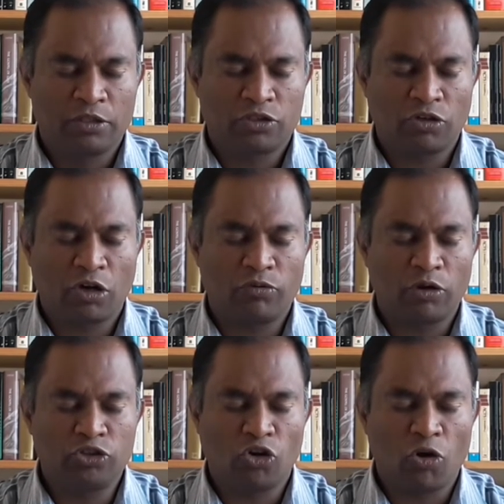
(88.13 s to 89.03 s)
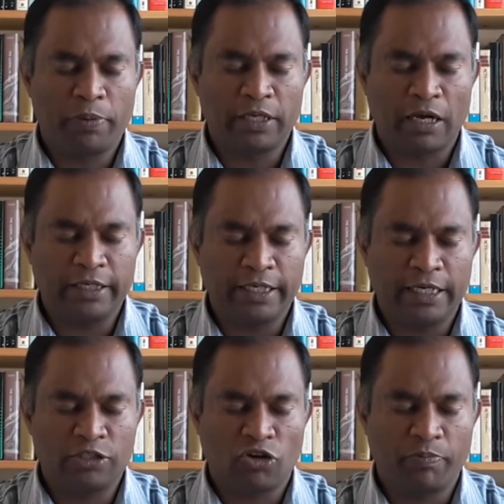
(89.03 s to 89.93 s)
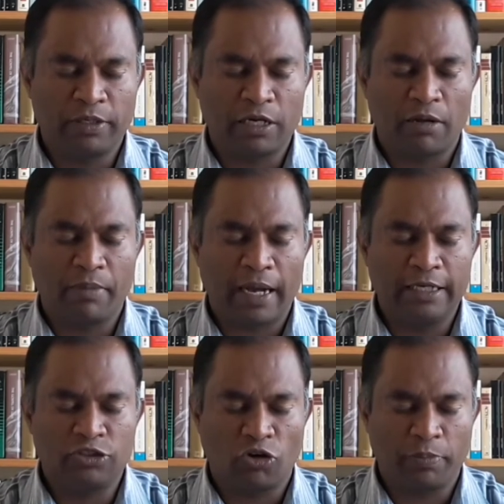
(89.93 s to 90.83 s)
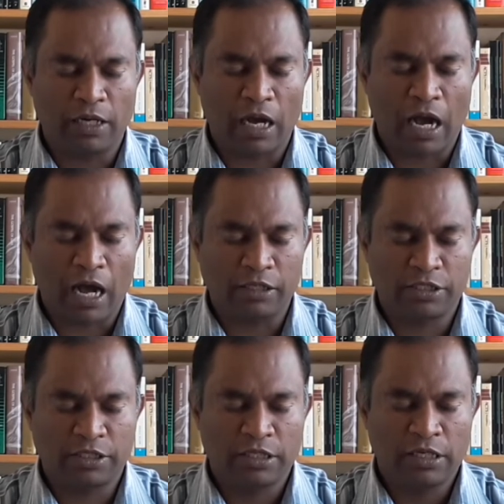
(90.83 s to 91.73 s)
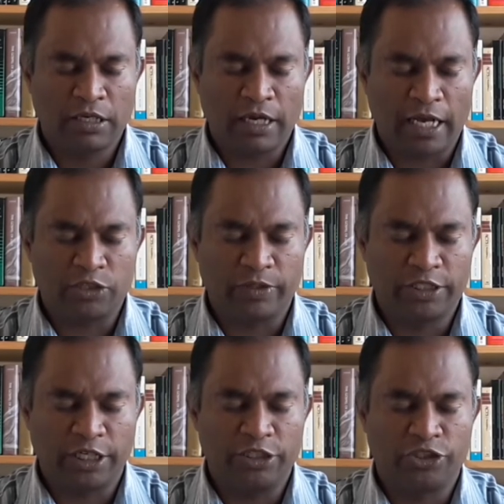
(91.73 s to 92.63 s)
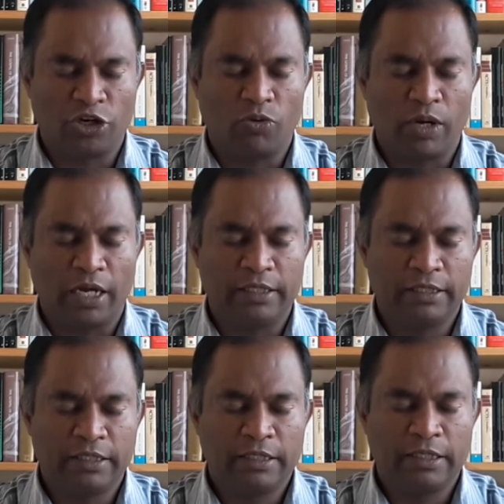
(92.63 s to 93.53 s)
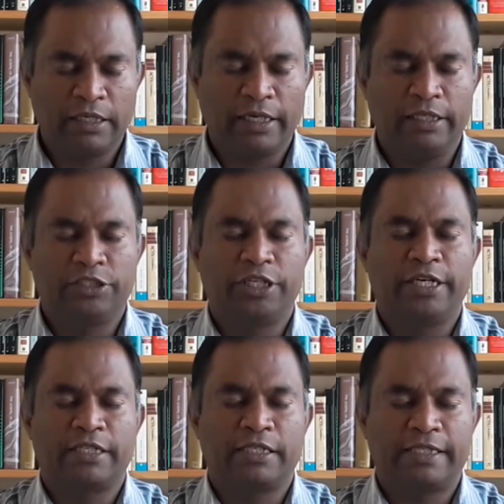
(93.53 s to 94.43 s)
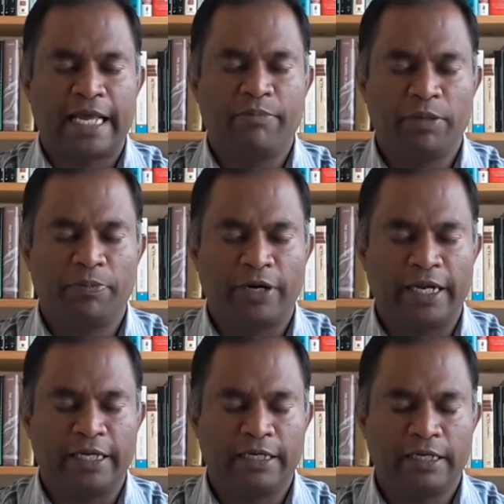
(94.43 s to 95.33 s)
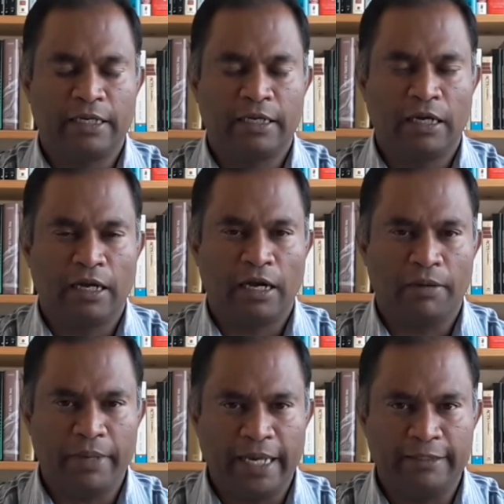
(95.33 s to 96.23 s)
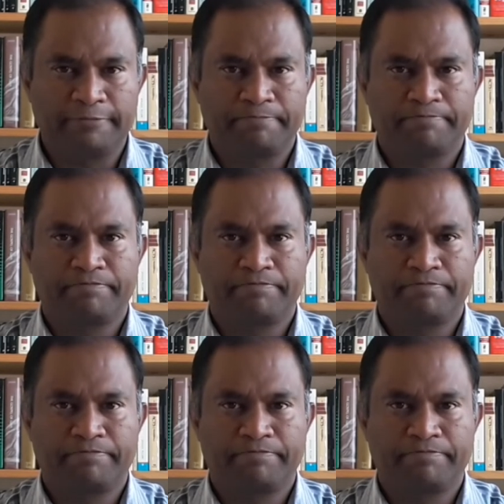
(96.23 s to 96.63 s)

So, Lord, won't you open our ears, open our minds, open our hearts as we turn to your word. In Jesus' name we pray. Amen.